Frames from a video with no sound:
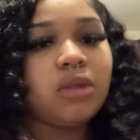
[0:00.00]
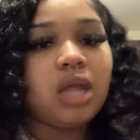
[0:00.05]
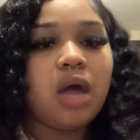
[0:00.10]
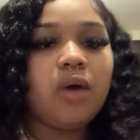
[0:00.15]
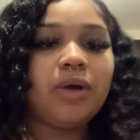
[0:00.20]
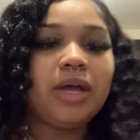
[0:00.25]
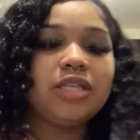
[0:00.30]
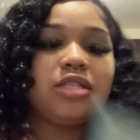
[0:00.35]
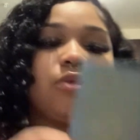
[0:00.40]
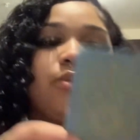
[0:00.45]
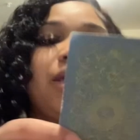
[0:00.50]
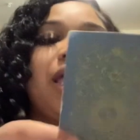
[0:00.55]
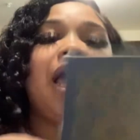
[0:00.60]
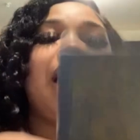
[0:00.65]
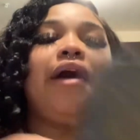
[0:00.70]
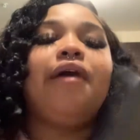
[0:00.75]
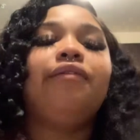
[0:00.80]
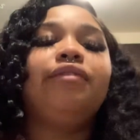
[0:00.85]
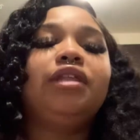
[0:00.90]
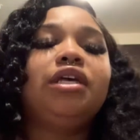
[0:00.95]
Okay, so we
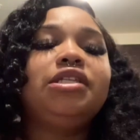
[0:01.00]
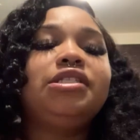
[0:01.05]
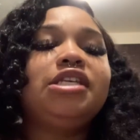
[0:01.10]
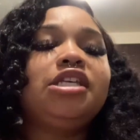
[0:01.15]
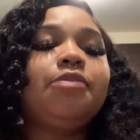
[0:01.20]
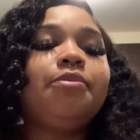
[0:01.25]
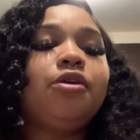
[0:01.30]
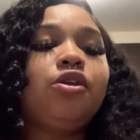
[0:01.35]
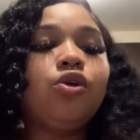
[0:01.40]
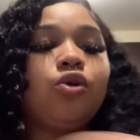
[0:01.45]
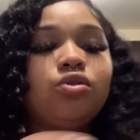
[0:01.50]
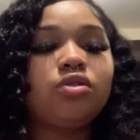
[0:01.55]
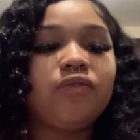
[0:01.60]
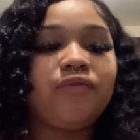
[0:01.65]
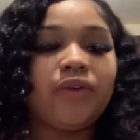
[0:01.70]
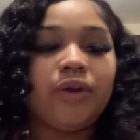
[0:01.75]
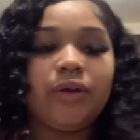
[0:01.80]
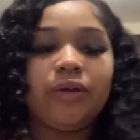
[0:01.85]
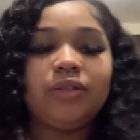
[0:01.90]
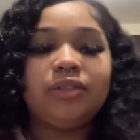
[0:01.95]
have the Ten of Pentacles
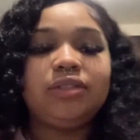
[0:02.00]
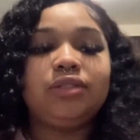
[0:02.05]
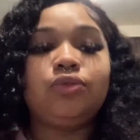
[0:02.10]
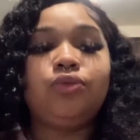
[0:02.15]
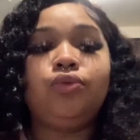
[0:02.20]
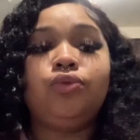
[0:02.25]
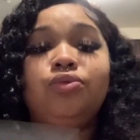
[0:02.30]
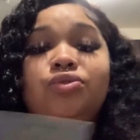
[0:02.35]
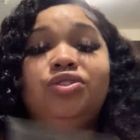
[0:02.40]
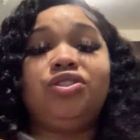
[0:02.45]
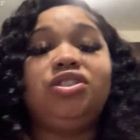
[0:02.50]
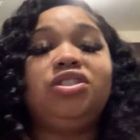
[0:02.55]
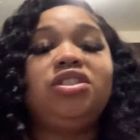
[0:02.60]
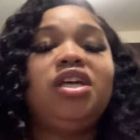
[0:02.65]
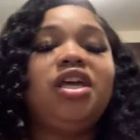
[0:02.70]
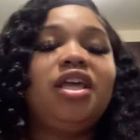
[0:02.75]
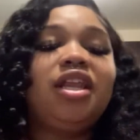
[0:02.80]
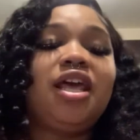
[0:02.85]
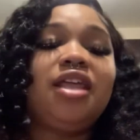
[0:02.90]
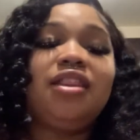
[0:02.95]
reverse. Ooh,
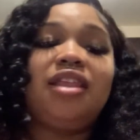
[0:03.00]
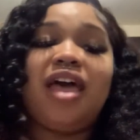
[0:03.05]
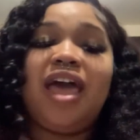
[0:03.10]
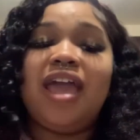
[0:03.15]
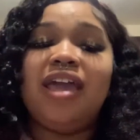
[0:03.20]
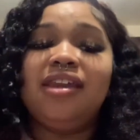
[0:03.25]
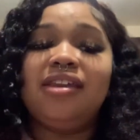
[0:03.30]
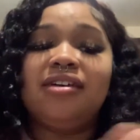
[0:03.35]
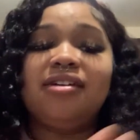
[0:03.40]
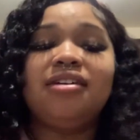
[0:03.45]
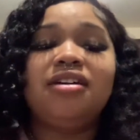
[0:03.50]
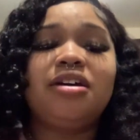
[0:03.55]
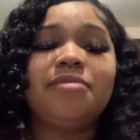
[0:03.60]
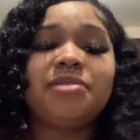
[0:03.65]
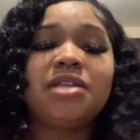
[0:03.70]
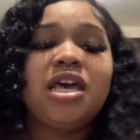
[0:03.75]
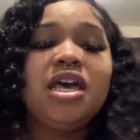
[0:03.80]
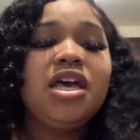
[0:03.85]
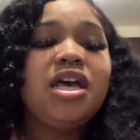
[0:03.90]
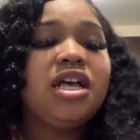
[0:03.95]
shit, and the Eight of
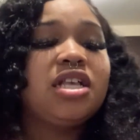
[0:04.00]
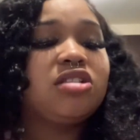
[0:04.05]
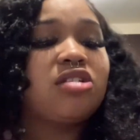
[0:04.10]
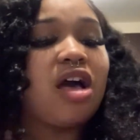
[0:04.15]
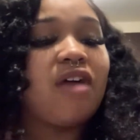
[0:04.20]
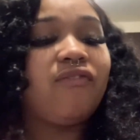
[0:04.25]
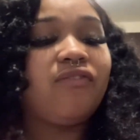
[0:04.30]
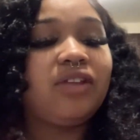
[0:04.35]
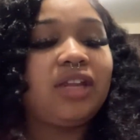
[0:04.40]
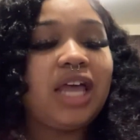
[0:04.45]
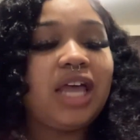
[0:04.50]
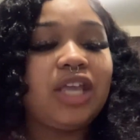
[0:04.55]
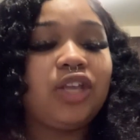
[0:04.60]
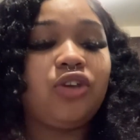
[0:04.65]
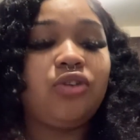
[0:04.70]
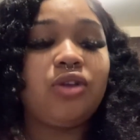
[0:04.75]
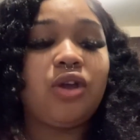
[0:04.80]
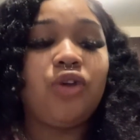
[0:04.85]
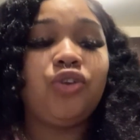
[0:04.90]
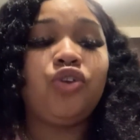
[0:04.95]
Cups. So I feel like,
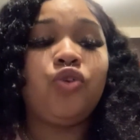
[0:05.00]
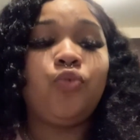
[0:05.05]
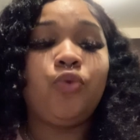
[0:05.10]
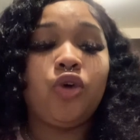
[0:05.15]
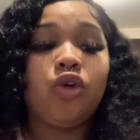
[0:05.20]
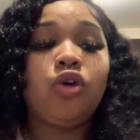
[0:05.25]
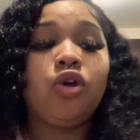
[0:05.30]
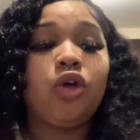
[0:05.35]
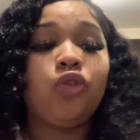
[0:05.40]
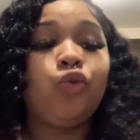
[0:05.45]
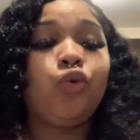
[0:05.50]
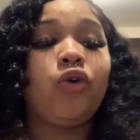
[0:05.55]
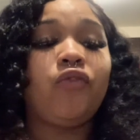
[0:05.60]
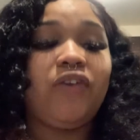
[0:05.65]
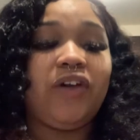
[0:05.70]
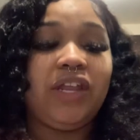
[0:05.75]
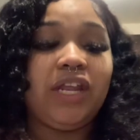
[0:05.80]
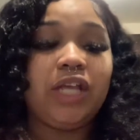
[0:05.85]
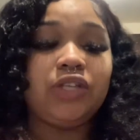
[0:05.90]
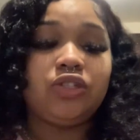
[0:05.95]
you know, you will go through a
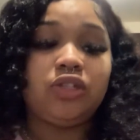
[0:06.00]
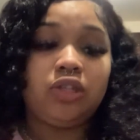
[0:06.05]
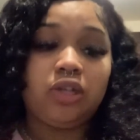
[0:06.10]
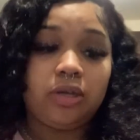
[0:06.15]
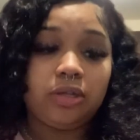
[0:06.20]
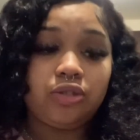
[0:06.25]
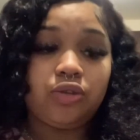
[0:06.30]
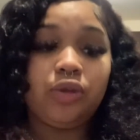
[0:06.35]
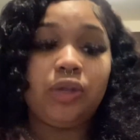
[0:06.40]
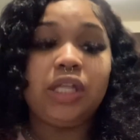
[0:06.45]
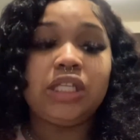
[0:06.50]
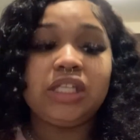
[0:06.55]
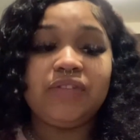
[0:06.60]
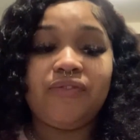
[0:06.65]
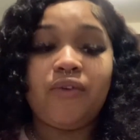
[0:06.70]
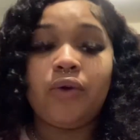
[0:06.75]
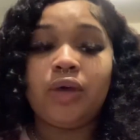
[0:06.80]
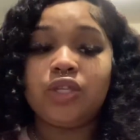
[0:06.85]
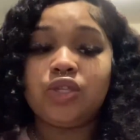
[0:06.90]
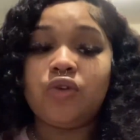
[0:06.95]
financial loss, or you need to
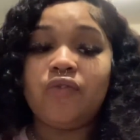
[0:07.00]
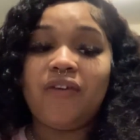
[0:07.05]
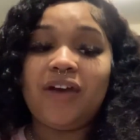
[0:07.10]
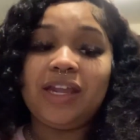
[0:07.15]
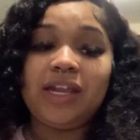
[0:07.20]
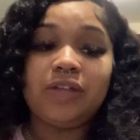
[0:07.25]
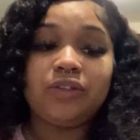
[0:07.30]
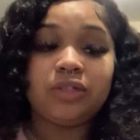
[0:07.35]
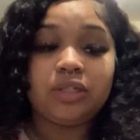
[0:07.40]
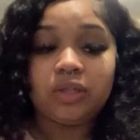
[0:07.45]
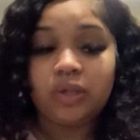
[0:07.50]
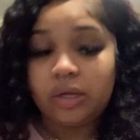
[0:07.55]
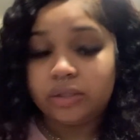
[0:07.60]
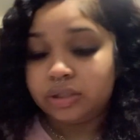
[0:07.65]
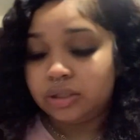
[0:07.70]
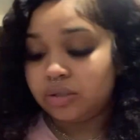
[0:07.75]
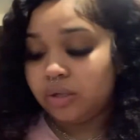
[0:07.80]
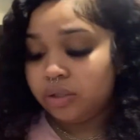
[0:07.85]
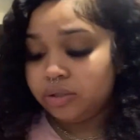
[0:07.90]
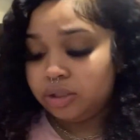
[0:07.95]
focus on financial
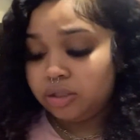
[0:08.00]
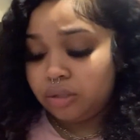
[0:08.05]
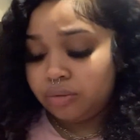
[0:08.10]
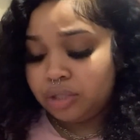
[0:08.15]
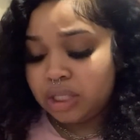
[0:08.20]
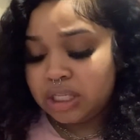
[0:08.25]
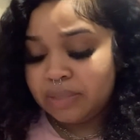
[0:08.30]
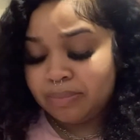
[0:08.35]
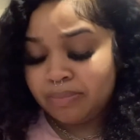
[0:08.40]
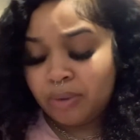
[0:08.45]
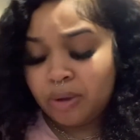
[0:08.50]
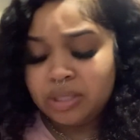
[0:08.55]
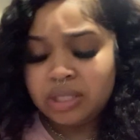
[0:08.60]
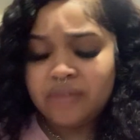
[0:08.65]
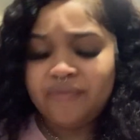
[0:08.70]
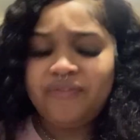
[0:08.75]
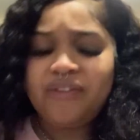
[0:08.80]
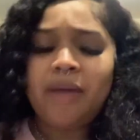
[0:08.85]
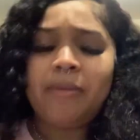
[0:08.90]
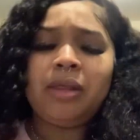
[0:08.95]
losses. Also, this person,
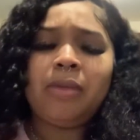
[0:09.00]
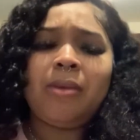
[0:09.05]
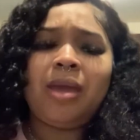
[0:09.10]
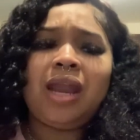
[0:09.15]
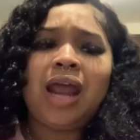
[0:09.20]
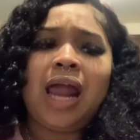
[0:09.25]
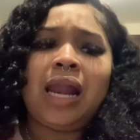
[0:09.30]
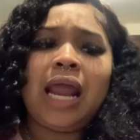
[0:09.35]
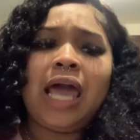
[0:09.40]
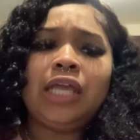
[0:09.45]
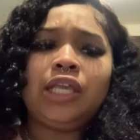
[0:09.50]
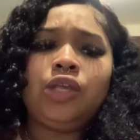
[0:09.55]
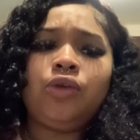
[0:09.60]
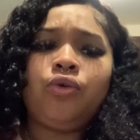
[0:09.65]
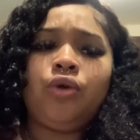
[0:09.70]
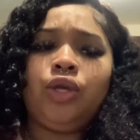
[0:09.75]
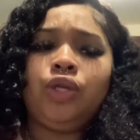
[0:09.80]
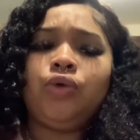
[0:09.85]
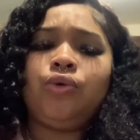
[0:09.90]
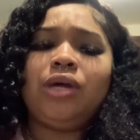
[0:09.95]
family may not like you,
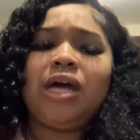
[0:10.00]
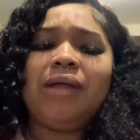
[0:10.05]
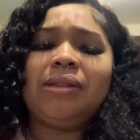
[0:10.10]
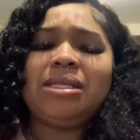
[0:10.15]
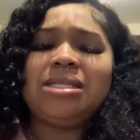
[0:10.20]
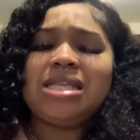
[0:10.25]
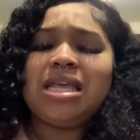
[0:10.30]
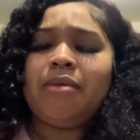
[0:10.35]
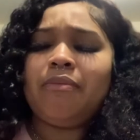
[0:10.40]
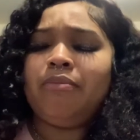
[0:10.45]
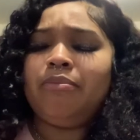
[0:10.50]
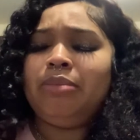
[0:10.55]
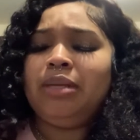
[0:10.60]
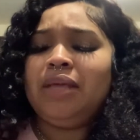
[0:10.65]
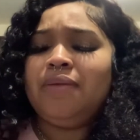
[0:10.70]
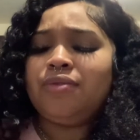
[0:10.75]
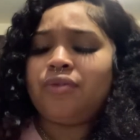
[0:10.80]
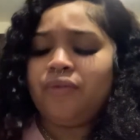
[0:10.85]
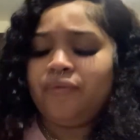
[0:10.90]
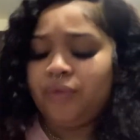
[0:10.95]
or you don't have the same
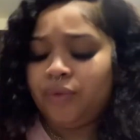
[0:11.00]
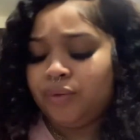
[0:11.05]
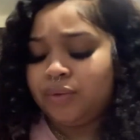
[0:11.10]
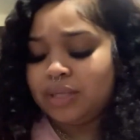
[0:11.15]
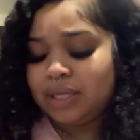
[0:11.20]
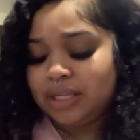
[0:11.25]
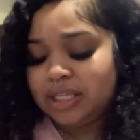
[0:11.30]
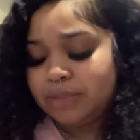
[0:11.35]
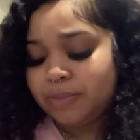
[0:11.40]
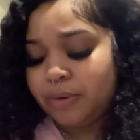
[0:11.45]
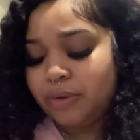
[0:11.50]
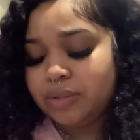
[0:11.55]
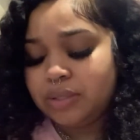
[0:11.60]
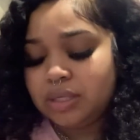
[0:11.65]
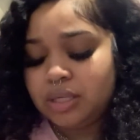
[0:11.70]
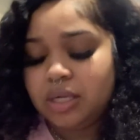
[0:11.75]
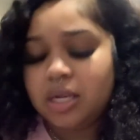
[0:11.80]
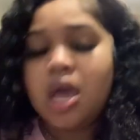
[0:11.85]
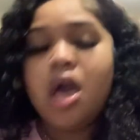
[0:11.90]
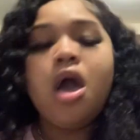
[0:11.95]
beliefs or views as this
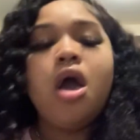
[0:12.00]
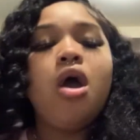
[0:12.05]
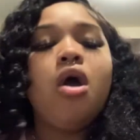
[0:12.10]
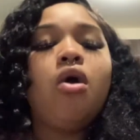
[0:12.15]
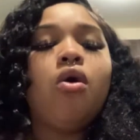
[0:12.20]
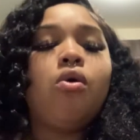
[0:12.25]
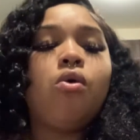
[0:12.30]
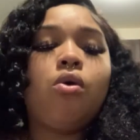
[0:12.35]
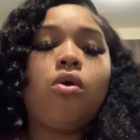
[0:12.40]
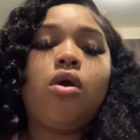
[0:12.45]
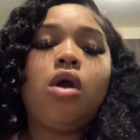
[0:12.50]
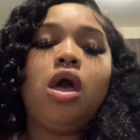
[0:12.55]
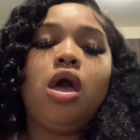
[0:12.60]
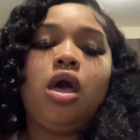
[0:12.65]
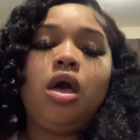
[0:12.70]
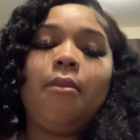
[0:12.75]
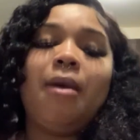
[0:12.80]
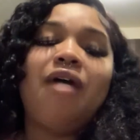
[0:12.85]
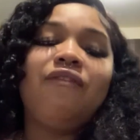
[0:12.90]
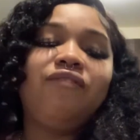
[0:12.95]
person. Or
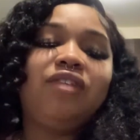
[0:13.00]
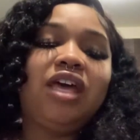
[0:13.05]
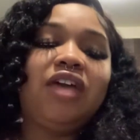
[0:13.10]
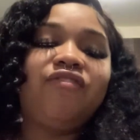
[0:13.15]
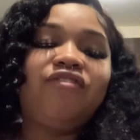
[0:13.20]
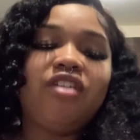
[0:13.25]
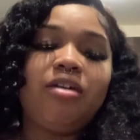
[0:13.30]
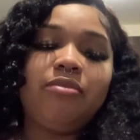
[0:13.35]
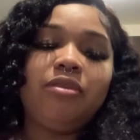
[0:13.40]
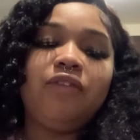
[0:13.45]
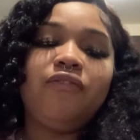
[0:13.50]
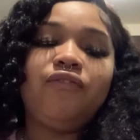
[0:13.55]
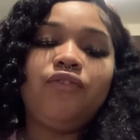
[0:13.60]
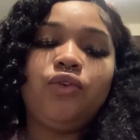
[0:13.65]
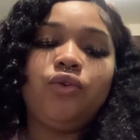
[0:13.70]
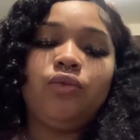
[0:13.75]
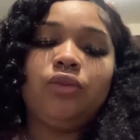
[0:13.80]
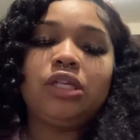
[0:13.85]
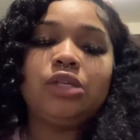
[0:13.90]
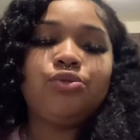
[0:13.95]
I feel like family
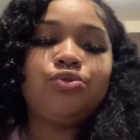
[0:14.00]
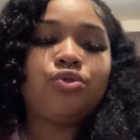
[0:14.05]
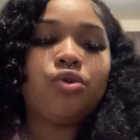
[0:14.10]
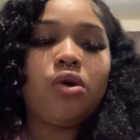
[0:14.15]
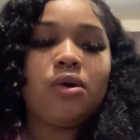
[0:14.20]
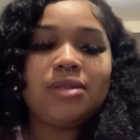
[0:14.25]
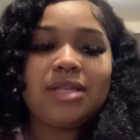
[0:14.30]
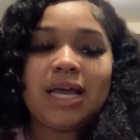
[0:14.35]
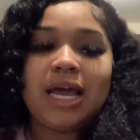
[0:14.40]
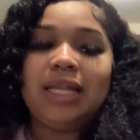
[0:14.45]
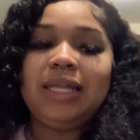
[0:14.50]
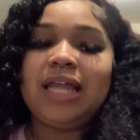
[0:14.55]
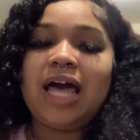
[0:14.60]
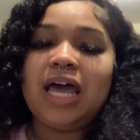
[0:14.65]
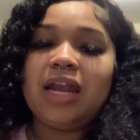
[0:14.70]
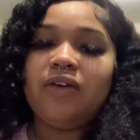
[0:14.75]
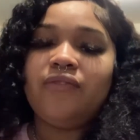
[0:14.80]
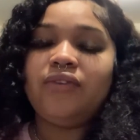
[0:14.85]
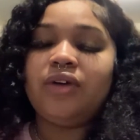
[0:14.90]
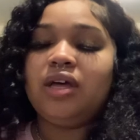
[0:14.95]
feud. This will cause, like, a
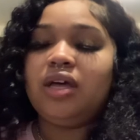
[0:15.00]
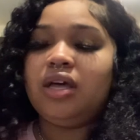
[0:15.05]
lot of